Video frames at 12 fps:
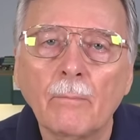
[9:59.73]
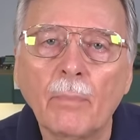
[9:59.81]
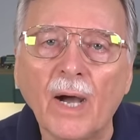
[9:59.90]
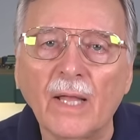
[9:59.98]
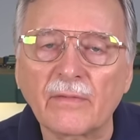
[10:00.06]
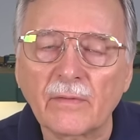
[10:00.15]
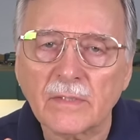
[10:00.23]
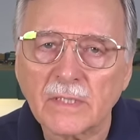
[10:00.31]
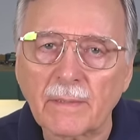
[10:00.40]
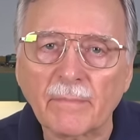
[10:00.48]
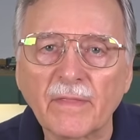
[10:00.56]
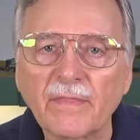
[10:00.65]
But
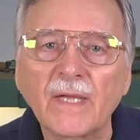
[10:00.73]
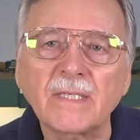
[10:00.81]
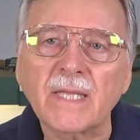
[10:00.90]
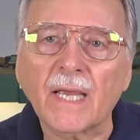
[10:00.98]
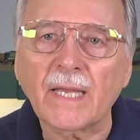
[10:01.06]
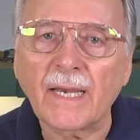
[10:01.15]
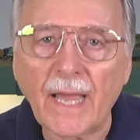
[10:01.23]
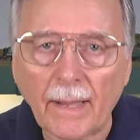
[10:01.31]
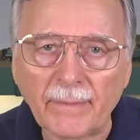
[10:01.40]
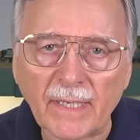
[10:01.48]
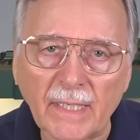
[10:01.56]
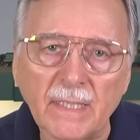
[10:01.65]
some of the things that can
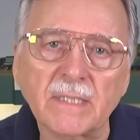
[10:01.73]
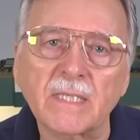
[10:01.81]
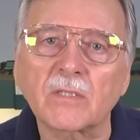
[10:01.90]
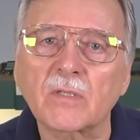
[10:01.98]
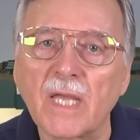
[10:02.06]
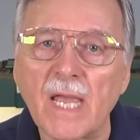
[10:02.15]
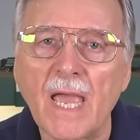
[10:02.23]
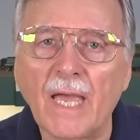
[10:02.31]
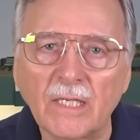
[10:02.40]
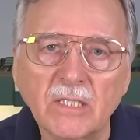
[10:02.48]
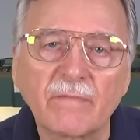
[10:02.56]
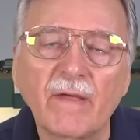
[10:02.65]
happen is, is the
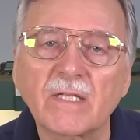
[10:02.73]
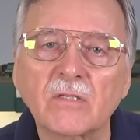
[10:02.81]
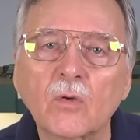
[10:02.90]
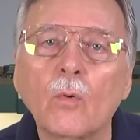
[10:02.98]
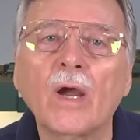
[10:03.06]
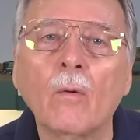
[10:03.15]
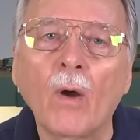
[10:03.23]
edge of that square